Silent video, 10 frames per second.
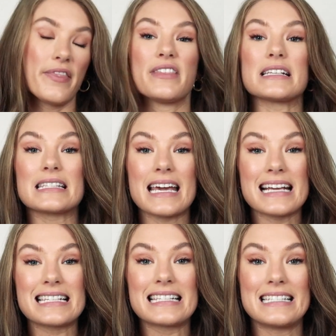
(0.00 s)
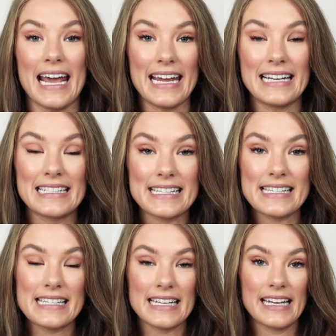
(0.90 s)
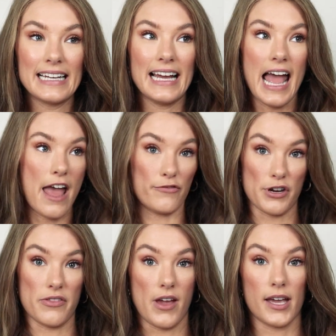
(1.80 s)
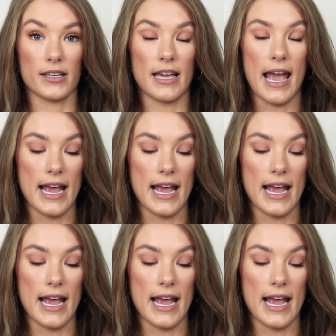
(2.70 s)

this thing stains everything.